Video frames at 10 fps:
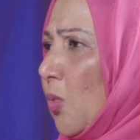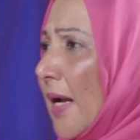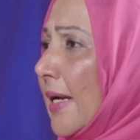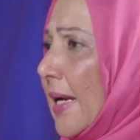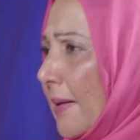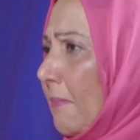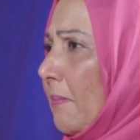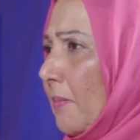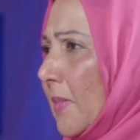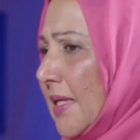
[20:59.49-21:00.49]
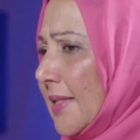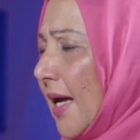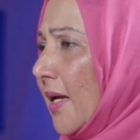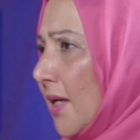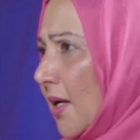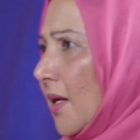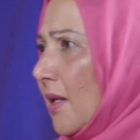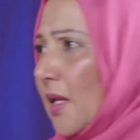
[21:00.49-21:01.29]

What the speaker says: one limb is aching,